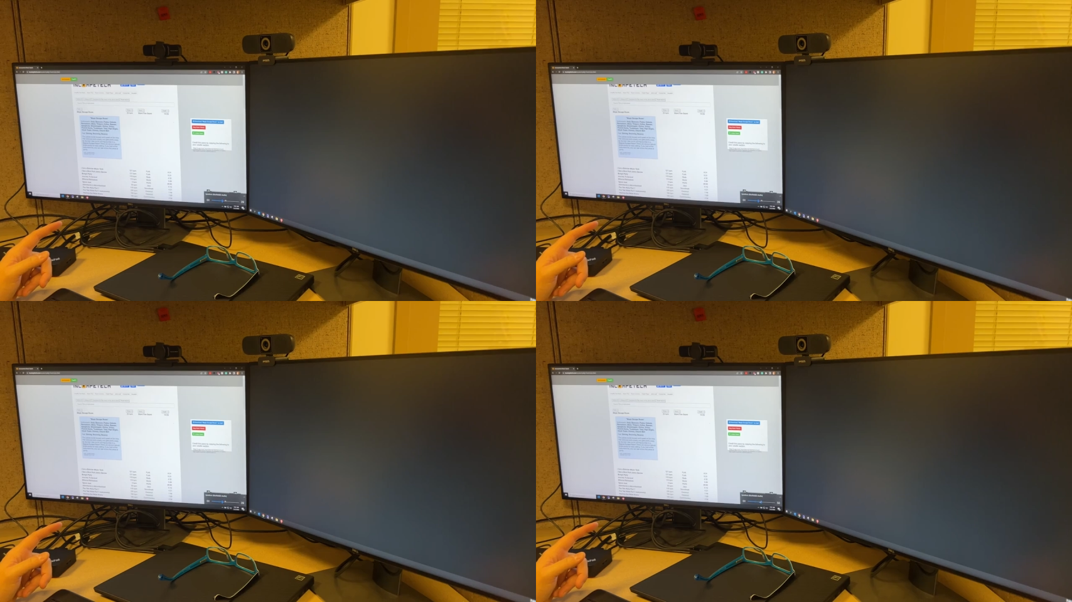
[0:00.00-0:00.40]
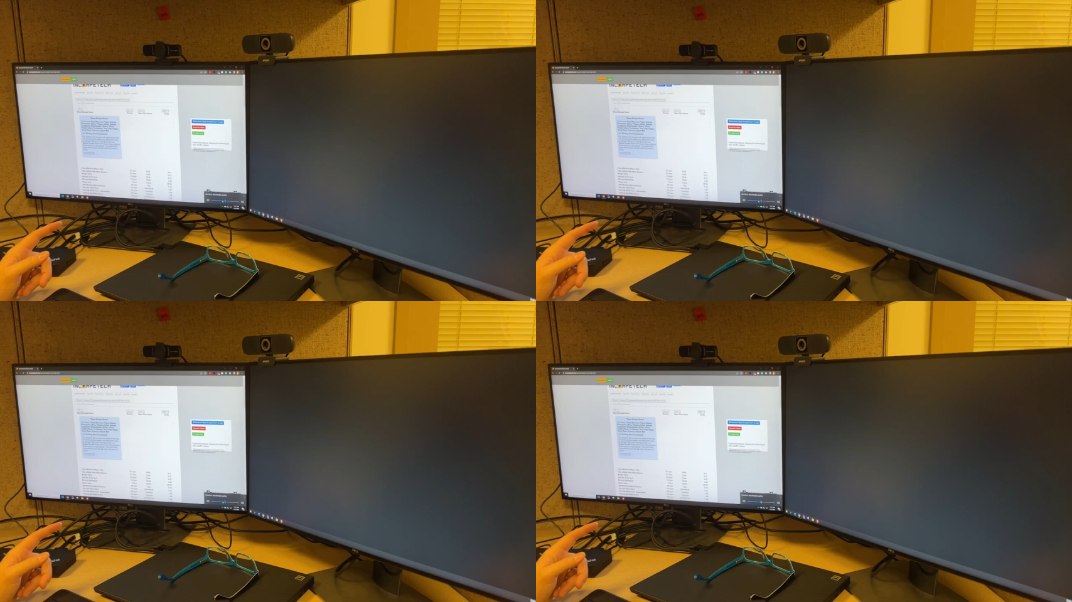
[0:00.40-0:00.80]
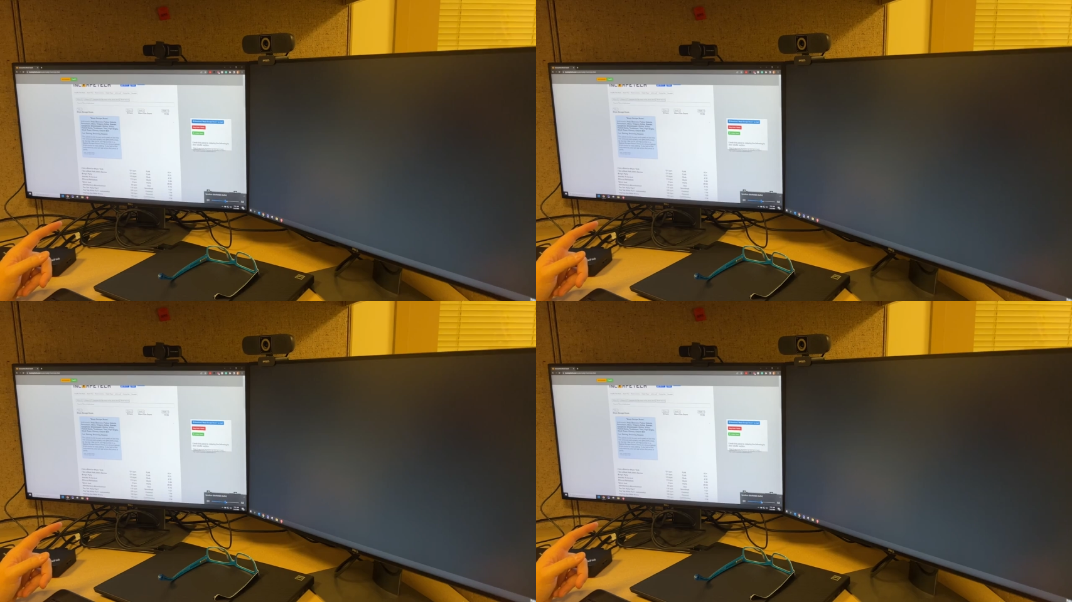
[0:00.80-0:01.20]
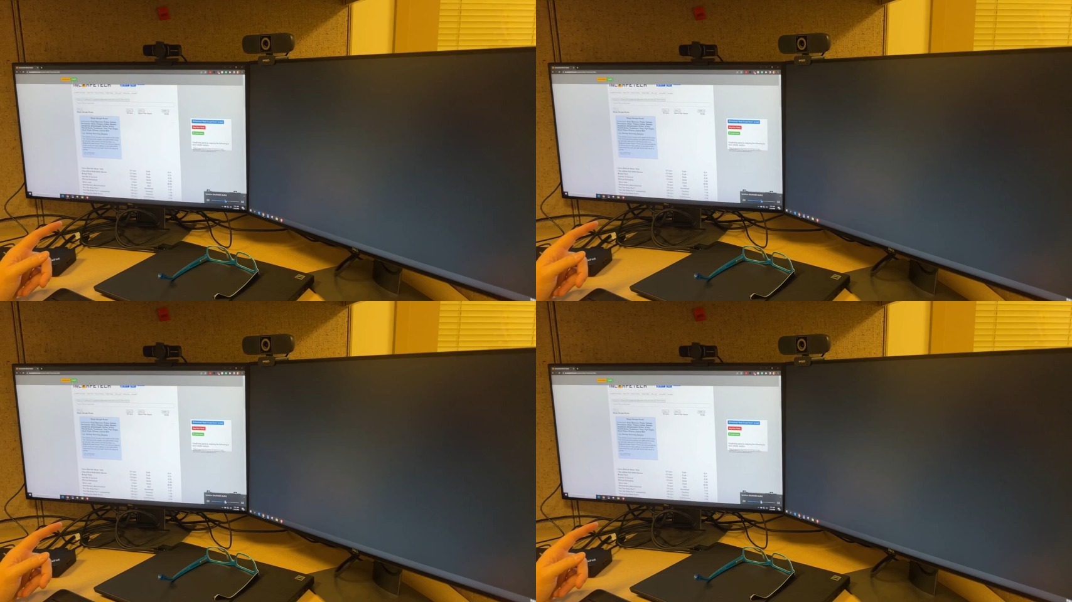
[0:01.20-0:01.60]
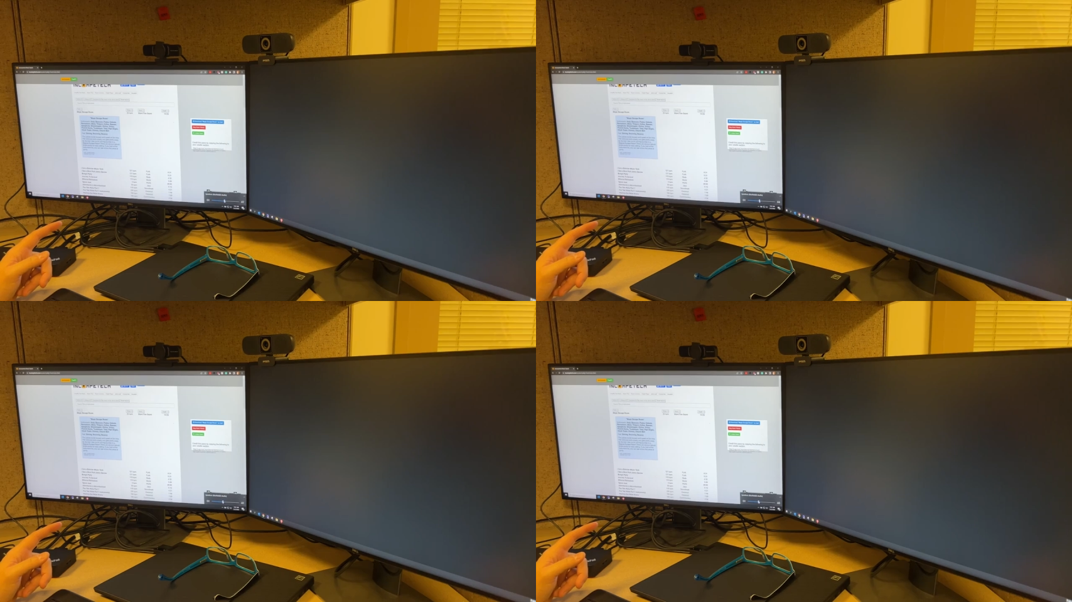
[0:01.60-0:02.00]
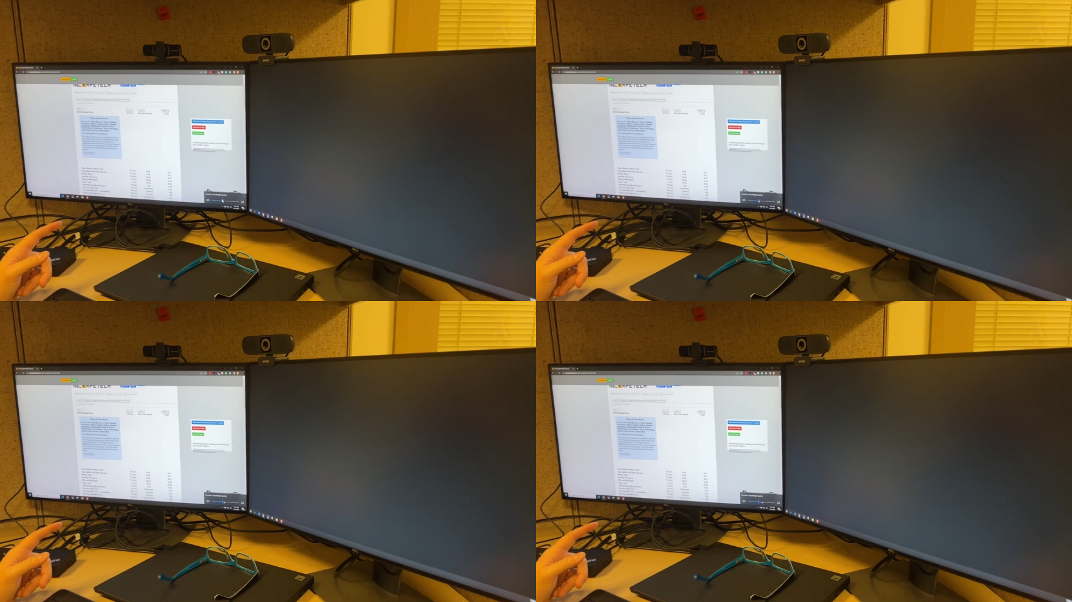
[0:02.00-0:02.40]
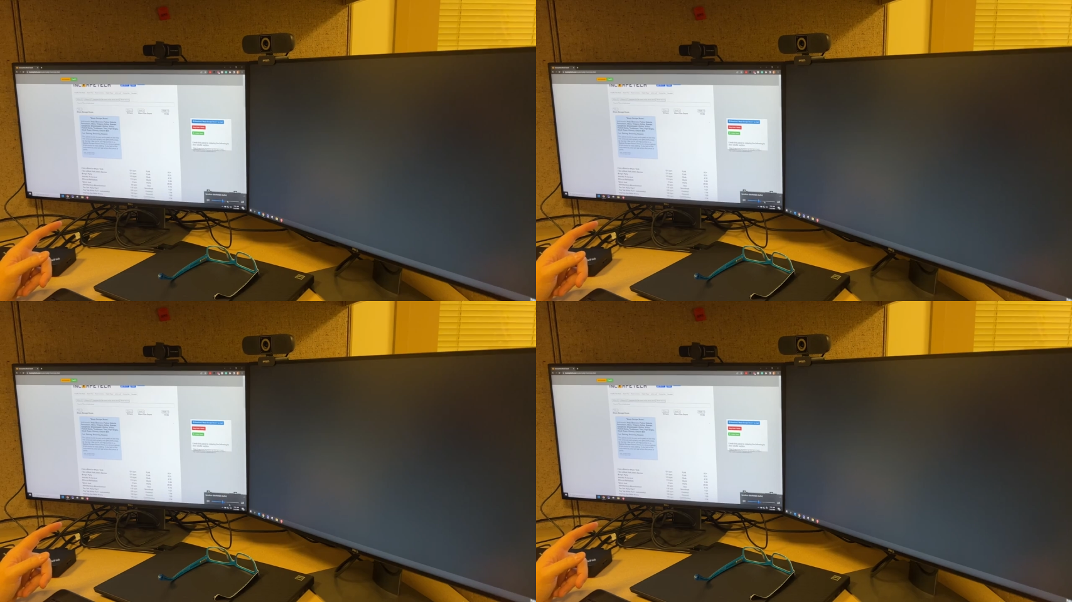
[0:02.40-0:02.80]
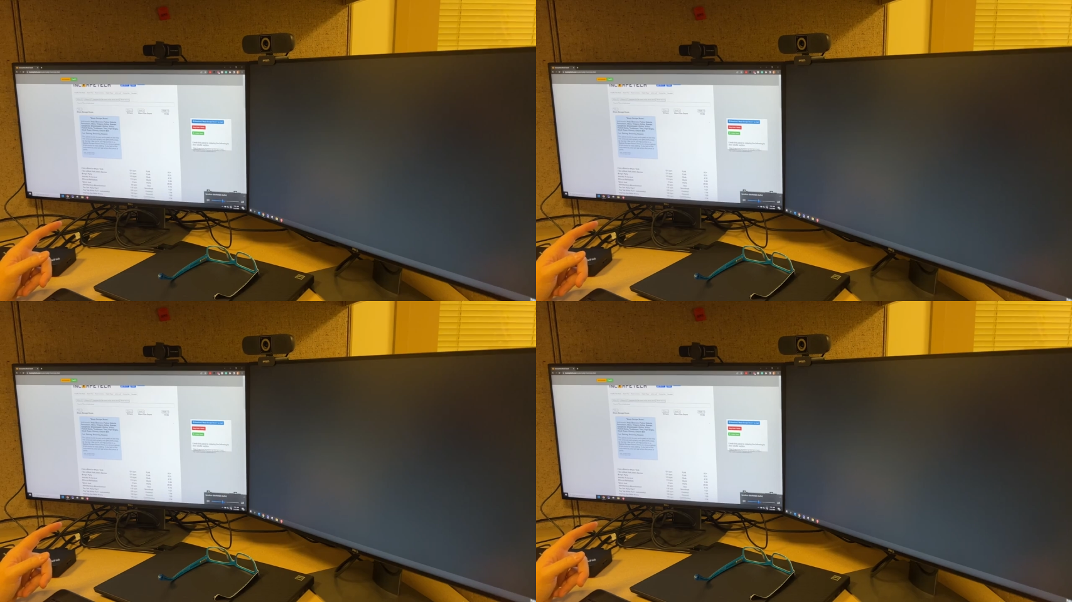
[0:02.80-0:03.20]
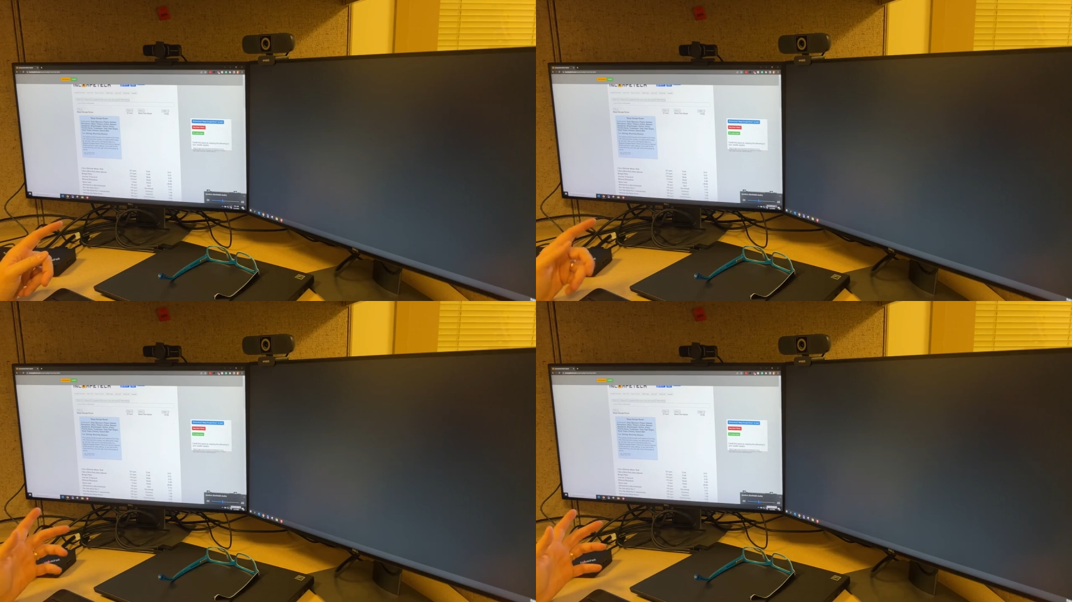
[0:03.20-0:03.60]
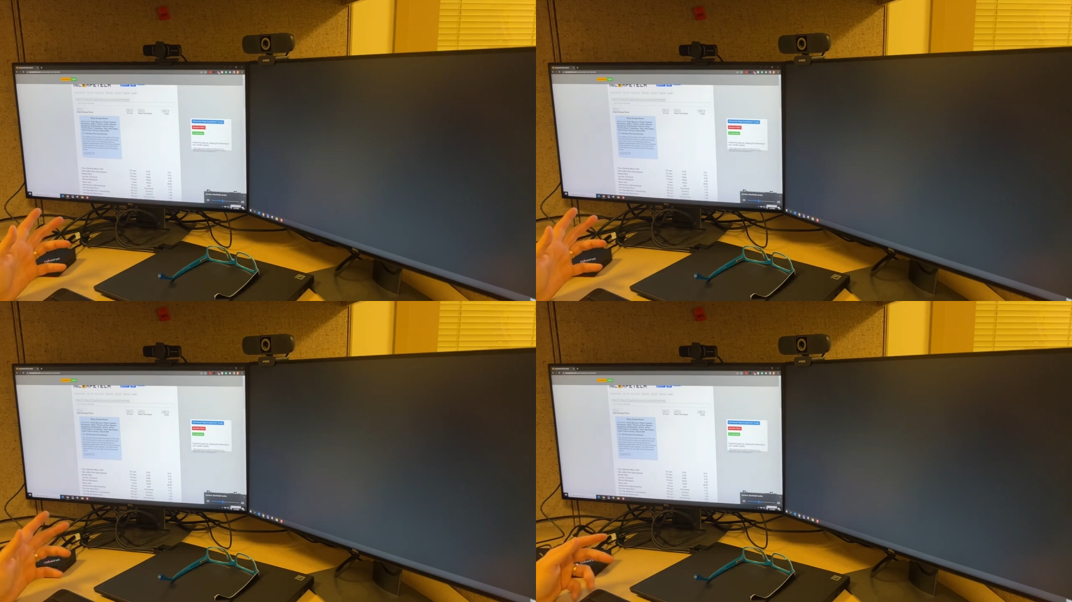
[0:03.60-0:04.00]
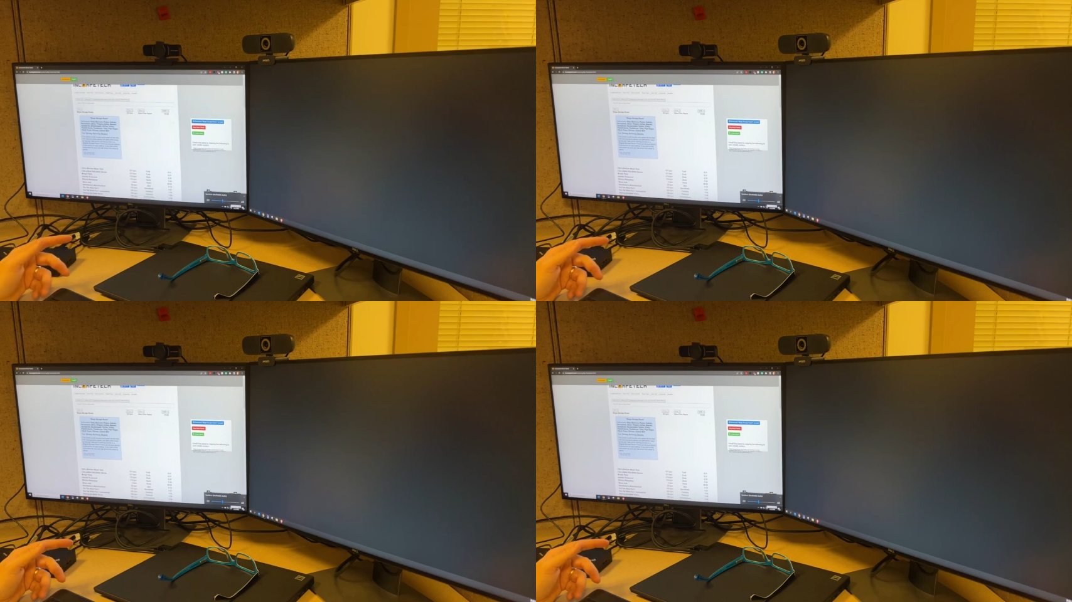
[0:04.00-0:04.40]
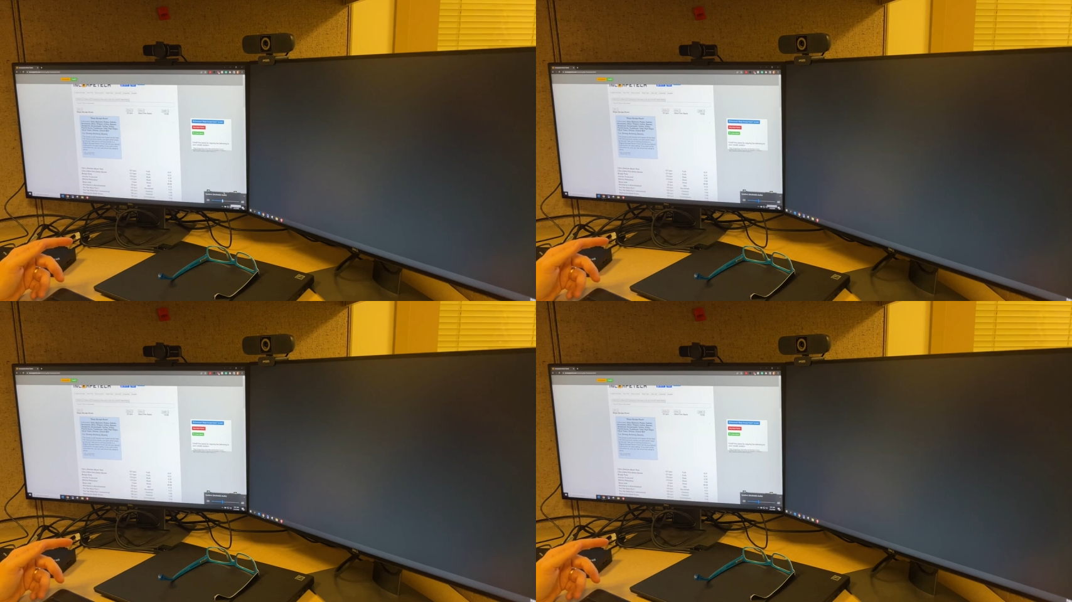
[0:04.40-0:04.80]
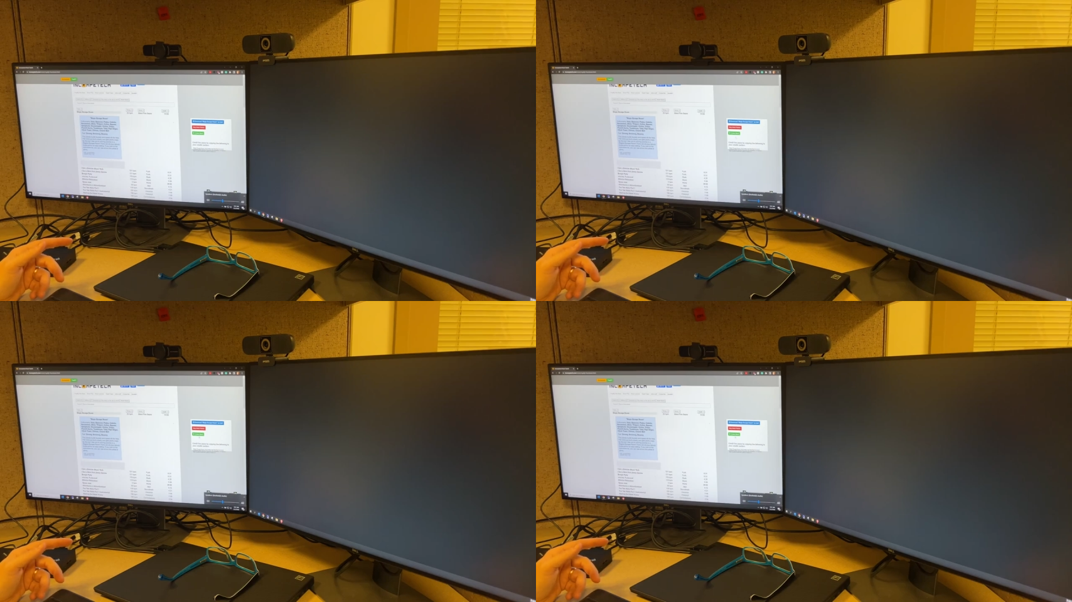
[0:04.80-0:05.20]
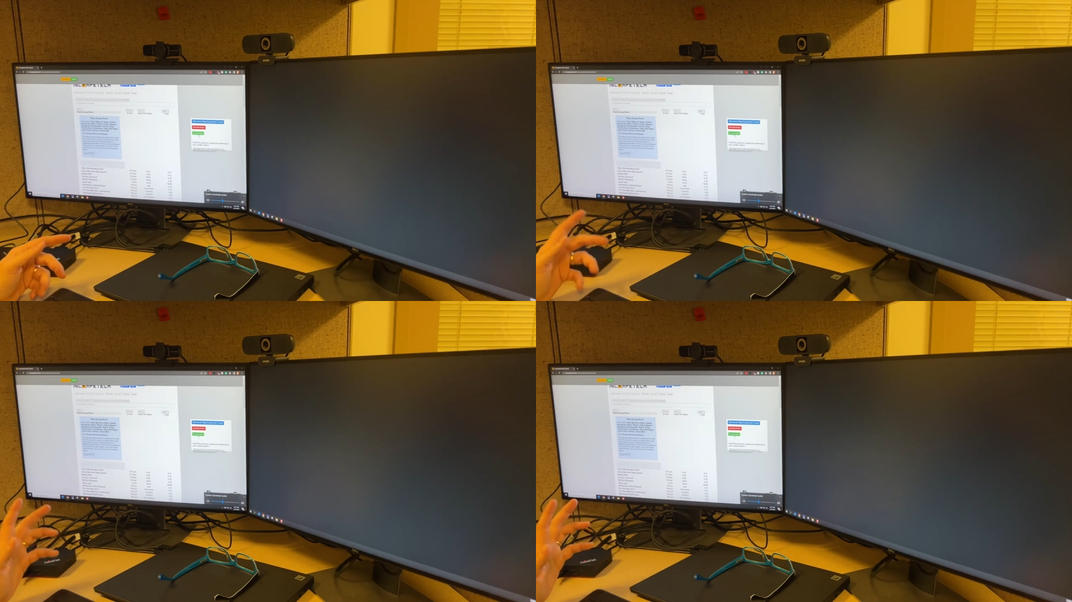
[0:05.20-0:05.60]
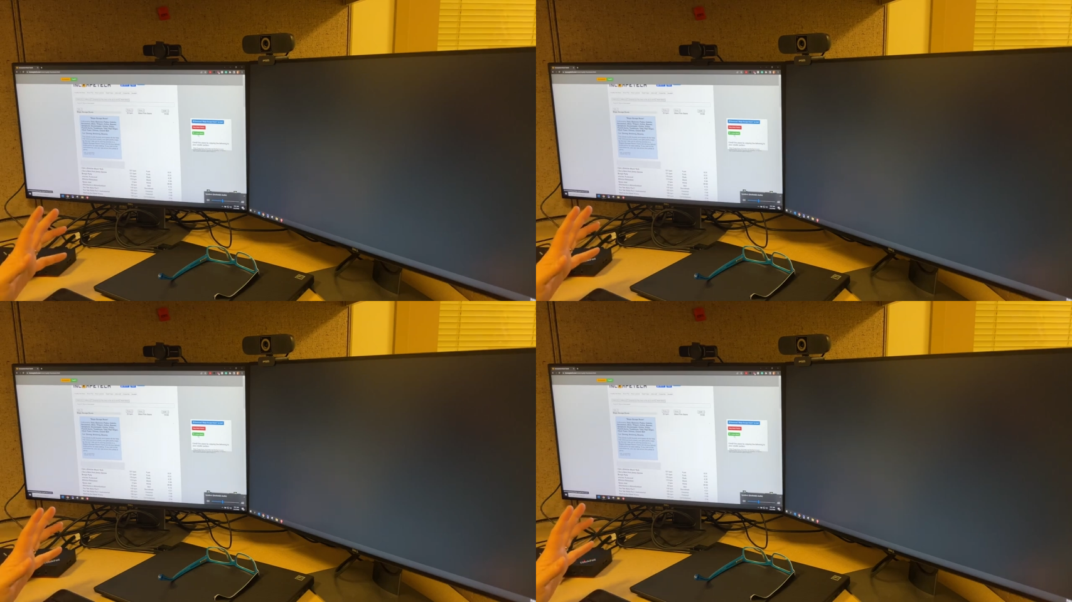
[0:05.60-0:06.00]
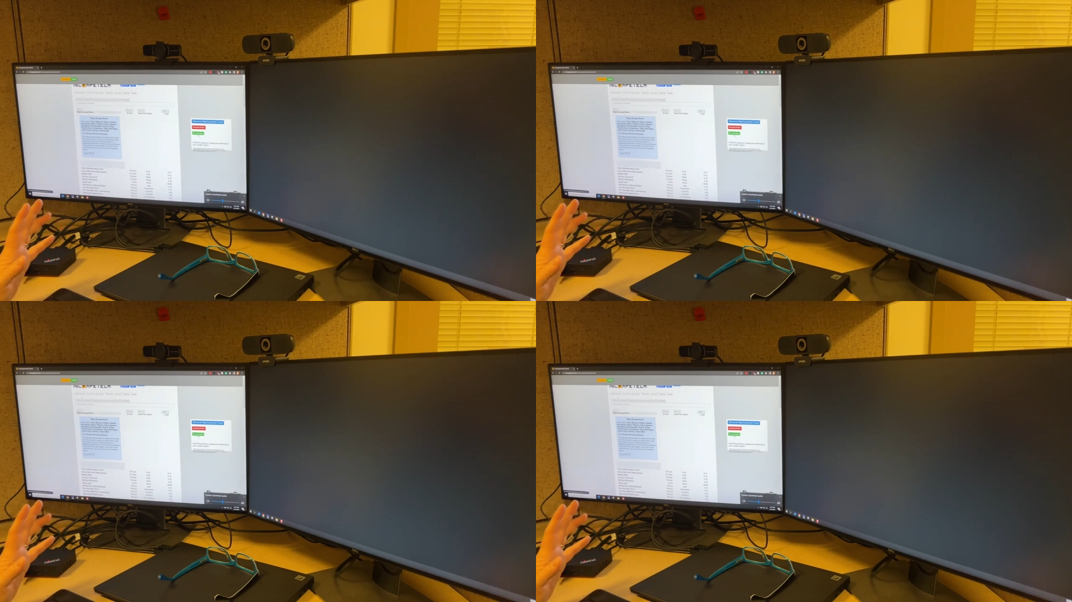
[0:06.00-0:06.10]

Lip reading: Nobody's mouth can be seen.